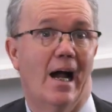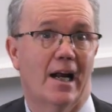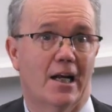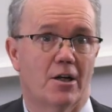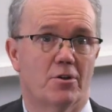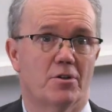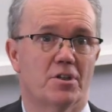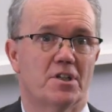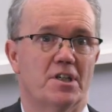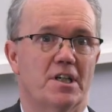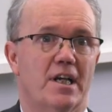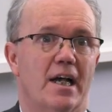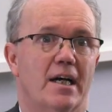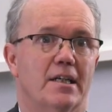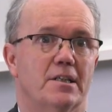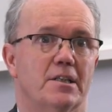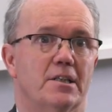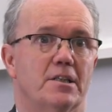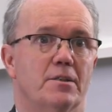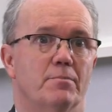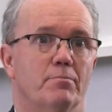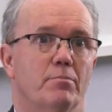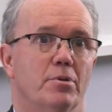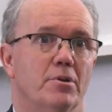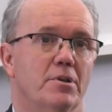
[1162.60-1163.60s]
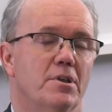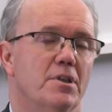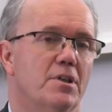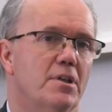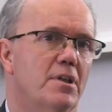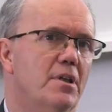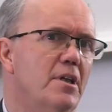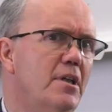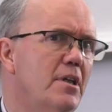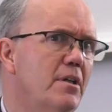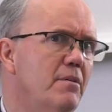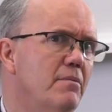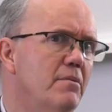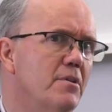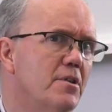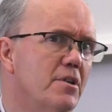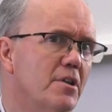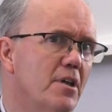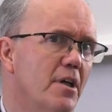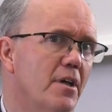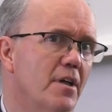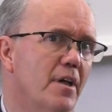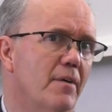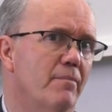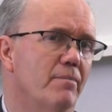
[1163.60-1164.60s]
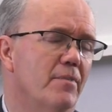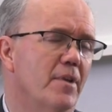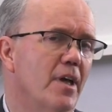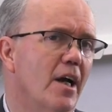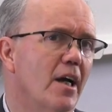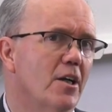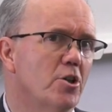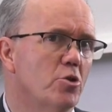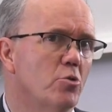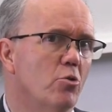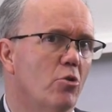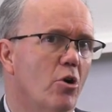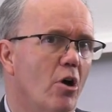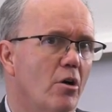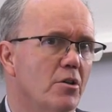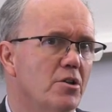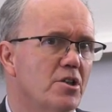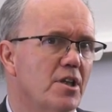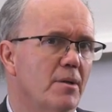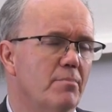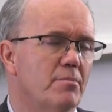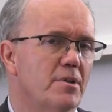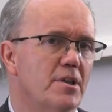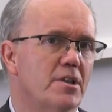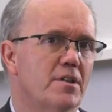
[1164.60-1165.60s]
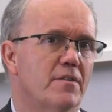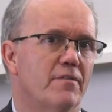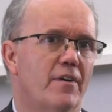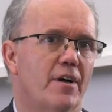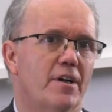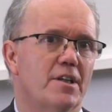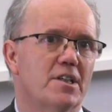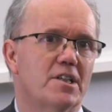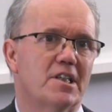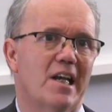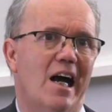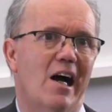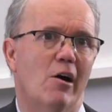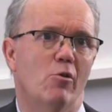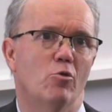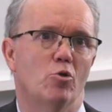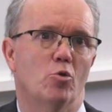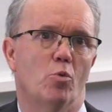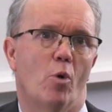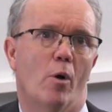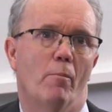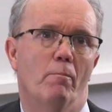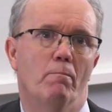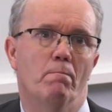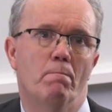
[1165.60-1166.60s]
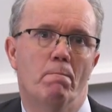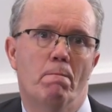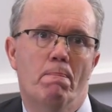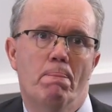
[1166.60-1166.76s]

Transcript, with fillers: accuracy added, but the, the, um, the actual concept is a very sound one.